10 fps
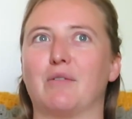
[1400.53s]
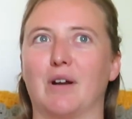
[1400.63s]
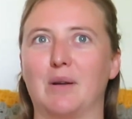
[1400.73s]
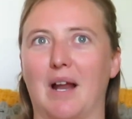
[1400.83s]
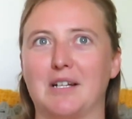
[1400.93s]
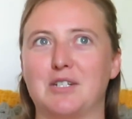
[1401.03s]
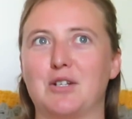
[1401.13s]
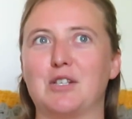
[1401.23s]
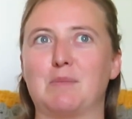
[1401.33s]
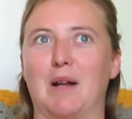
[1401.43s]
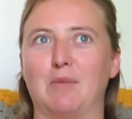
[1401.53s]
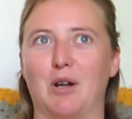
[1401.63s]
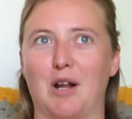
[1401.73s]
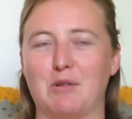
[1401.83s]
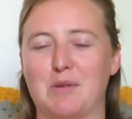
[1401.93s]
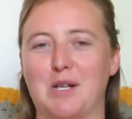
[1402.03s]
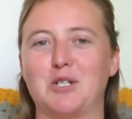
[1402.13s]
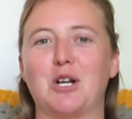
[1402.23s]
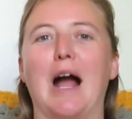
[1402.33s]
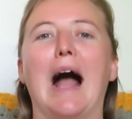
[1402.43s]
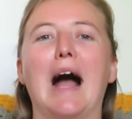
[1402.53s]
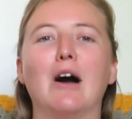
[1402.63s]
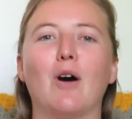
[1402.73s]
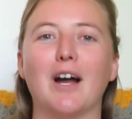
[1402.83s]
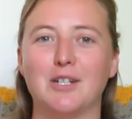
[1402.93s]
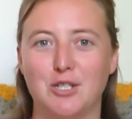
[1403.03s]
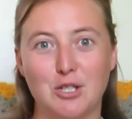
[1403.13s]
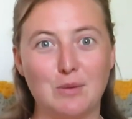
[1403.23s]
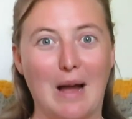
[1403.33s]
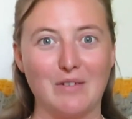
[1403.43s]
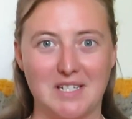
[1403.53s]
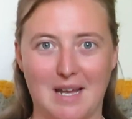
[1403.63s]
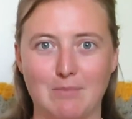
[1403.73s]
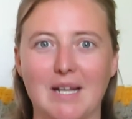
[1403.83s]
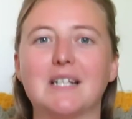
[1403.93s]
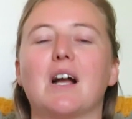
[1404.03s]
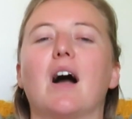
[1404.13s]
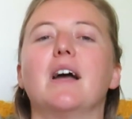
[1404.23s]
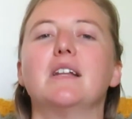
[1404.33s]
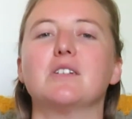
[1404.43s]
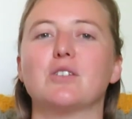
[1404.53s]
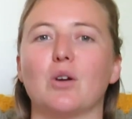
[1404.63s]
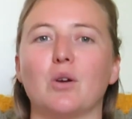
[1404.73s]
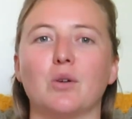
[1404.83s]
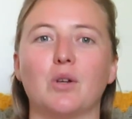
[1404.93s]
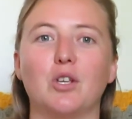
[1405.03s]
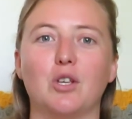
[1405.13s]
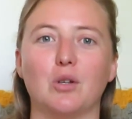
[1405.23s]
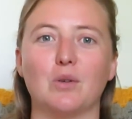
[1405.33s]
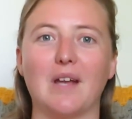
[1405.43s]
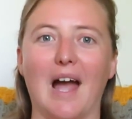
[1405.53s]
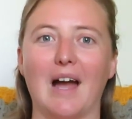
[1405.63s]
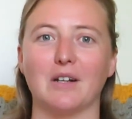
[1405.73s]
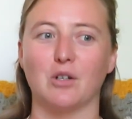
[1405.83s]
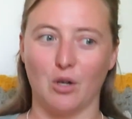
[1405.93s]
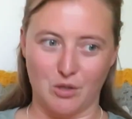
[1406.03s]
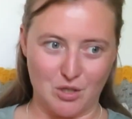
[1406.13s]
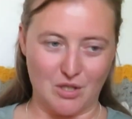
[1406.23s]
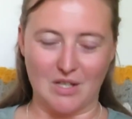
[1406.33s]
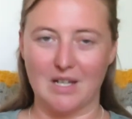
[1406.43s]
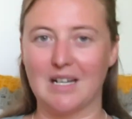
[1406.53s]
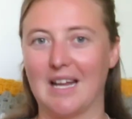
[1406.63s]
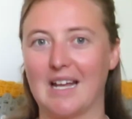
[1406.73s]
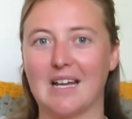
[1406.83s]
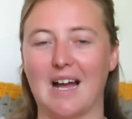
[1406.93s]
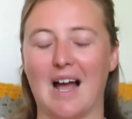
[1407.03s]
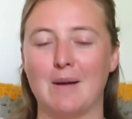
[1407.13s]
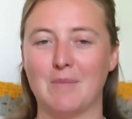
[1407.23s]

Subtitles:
I really like to do this, but I'm not 100% sure how, I do have a template guide, so you can go to the link